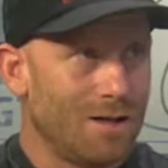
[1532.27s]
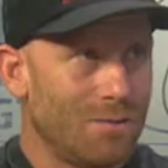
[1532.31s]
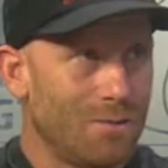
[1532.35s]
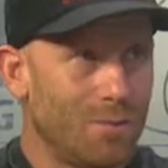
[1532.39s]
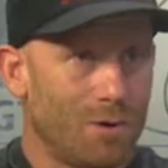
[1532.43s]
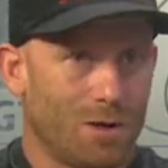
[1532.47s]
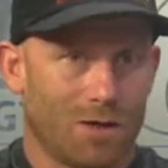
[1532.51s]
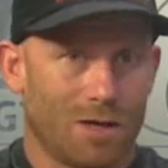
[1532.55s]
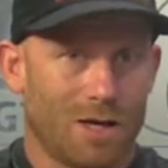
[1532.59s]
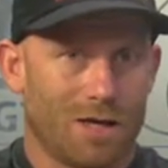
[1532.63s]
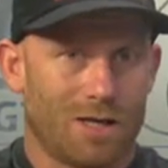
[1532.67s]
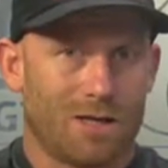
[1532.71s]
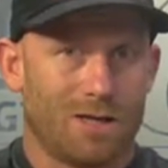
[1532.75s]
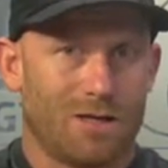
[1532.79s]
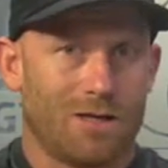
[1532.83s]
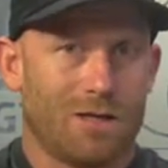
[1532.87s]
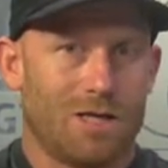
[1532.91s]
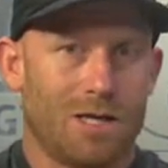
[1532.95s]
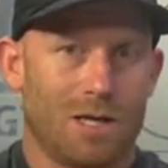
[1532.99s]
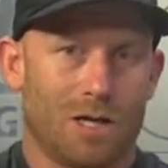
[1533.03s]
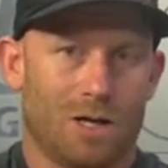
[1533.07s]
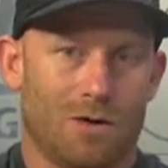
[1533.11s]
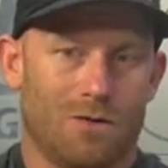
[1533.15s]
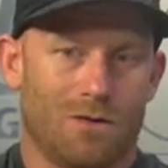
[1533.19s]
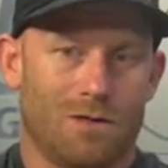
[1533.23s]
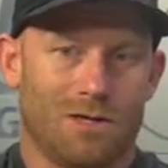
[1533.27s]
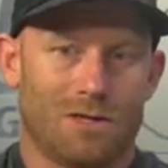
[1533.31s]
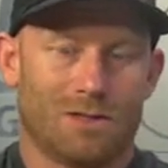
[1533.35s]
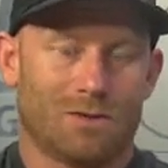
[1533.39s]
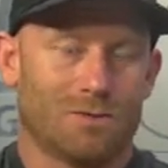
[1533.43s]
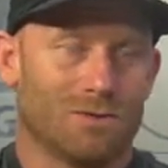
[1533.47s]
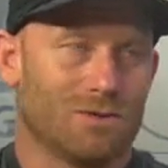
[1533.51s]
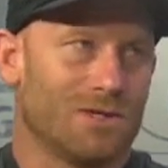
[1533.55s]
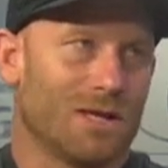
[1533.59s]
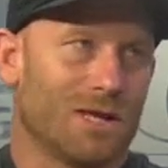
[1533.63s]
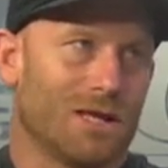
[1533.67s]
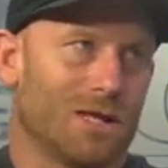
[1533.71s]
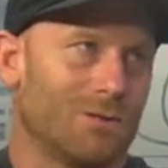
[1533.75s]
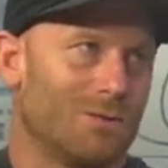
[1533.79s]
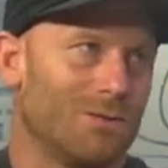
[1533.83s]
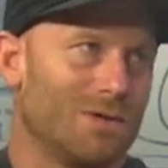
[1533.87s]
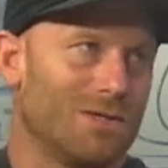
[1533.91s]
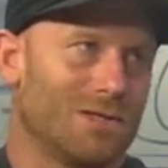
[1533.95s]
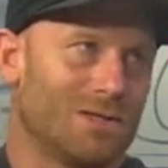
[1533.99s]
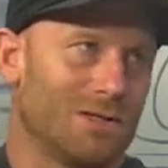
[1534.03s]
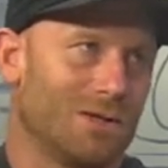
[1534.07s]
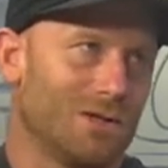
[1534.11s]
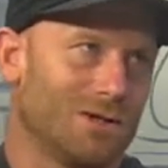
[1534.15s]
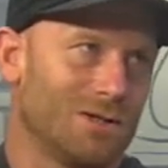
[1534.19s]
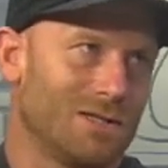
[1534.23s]
But like, you know, this was like the
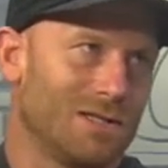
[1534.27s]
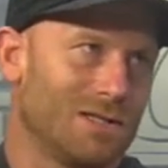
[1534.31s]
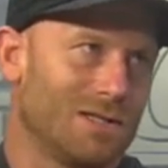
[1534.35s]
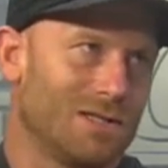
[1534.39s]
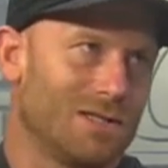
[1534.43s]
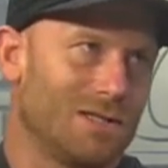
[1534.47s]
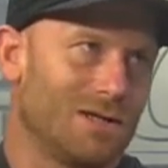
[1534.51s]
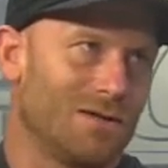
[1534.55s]
resurgence